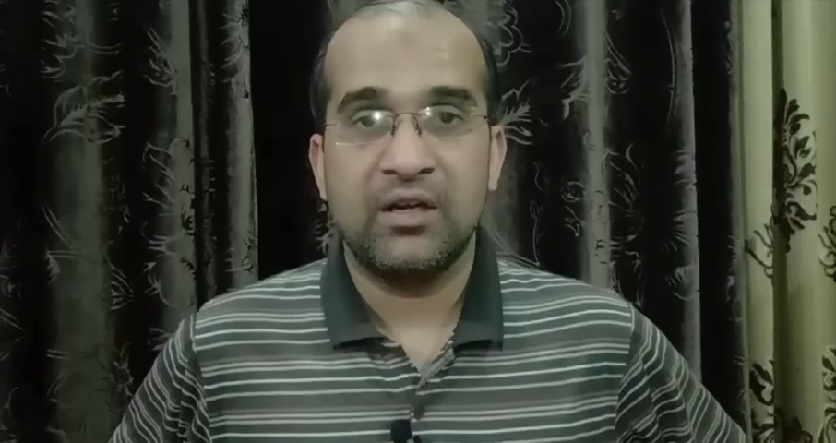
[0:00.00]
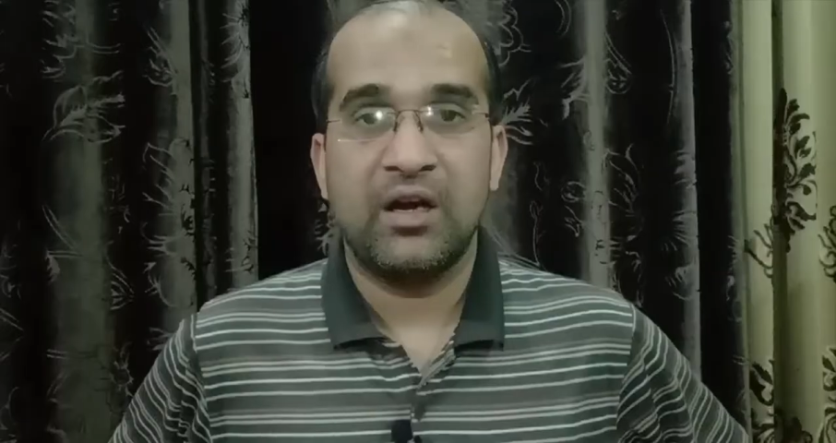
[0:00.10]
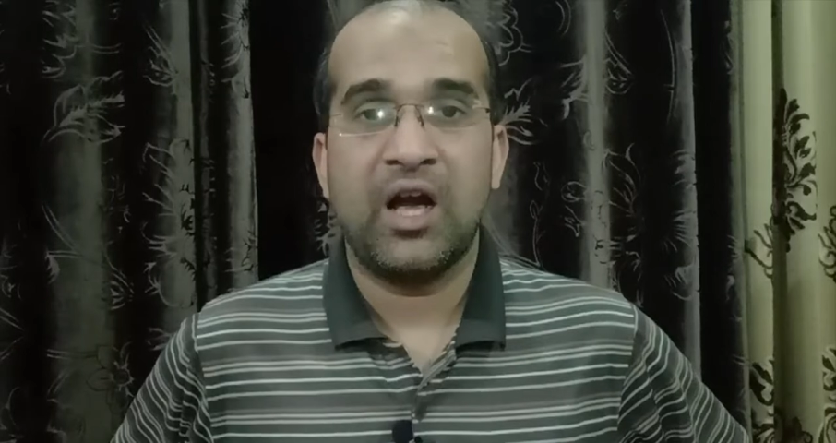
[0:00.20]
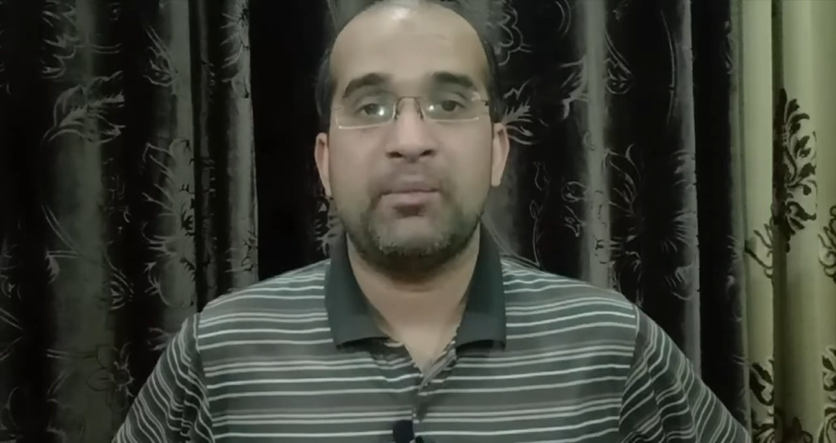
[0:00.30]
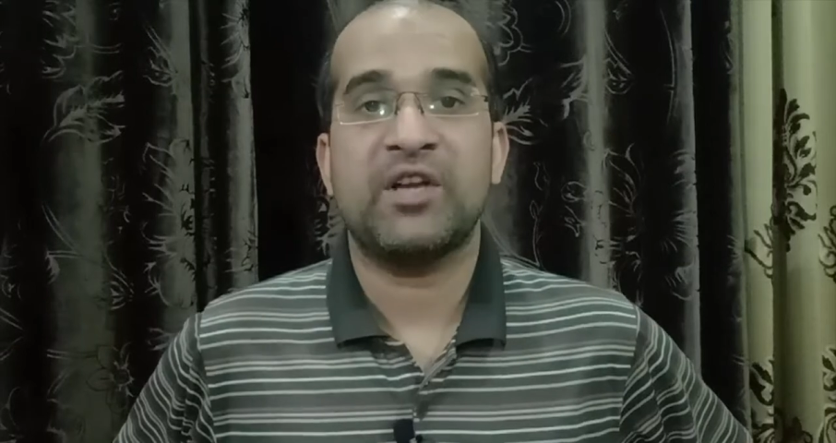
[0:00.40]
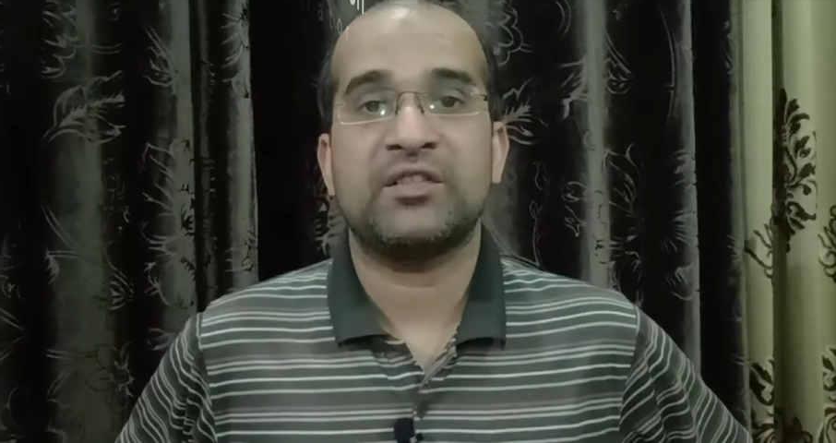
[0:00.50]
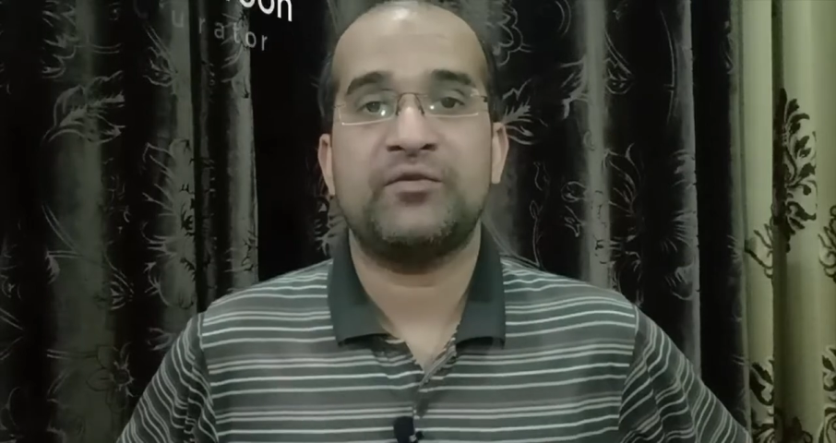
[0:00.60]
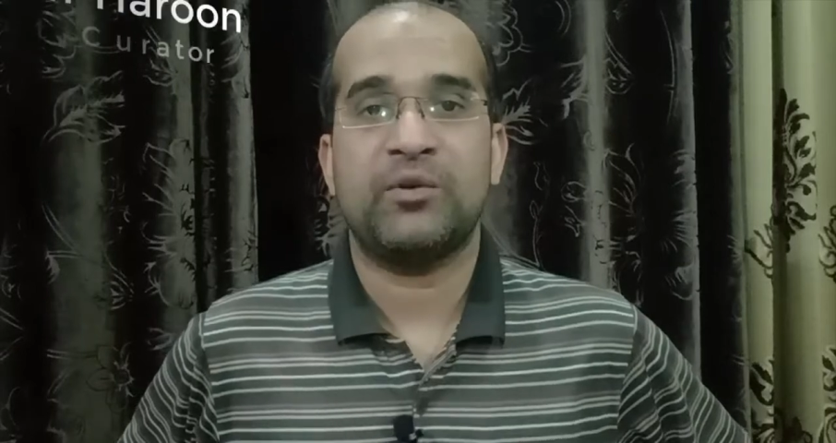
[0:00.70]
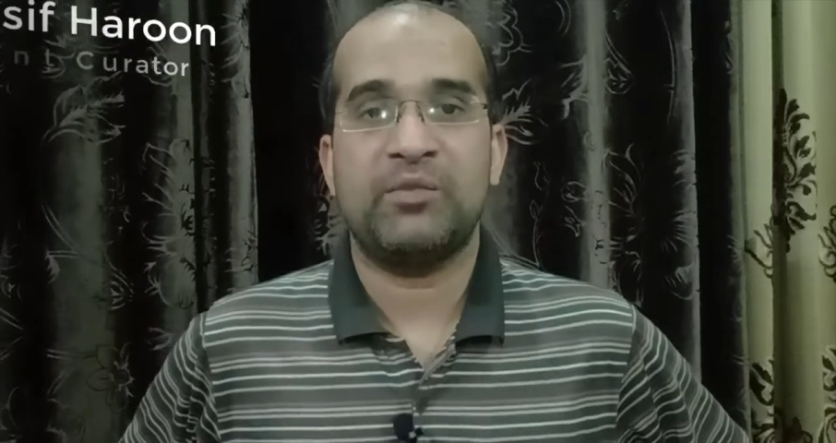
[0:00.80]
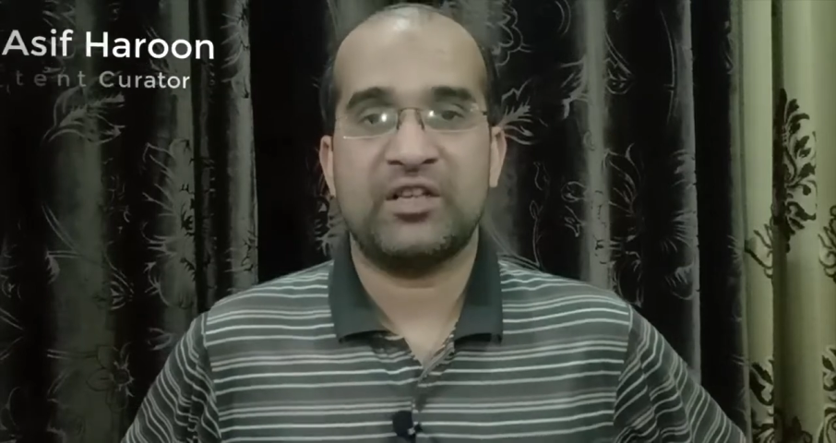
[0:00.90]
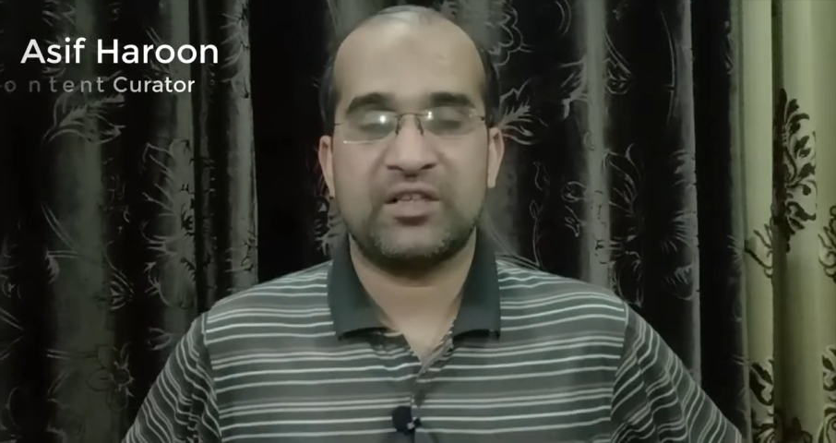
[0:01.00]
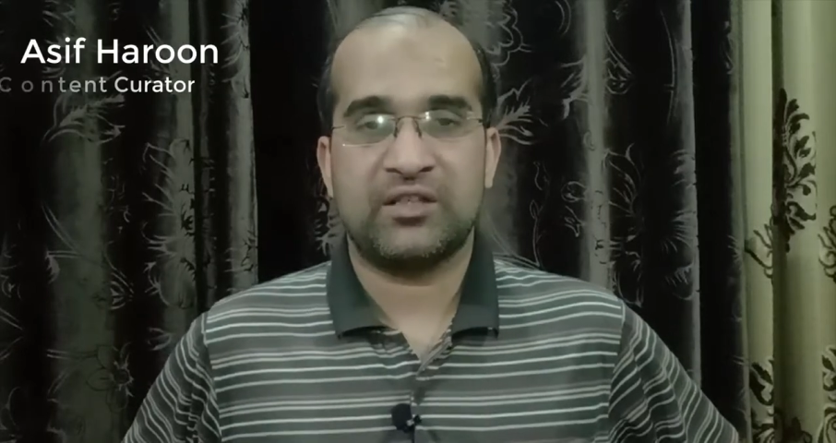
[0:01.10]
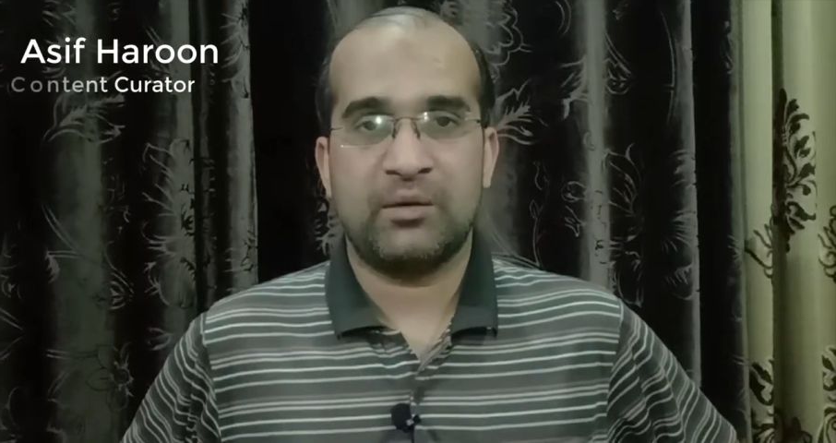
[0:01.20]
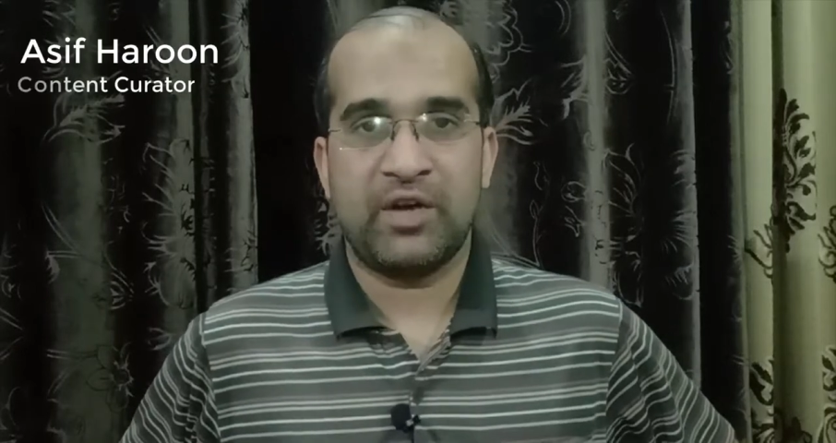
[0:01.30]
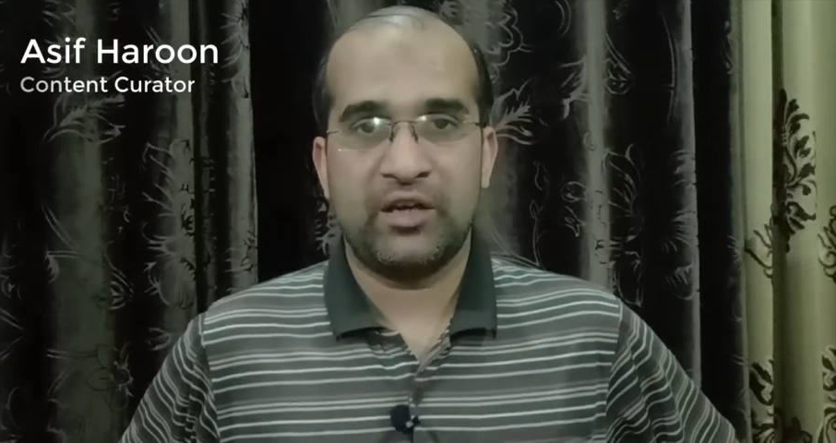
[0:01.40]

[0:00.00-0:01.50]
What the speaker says: I'm Asif from Lectures Club, and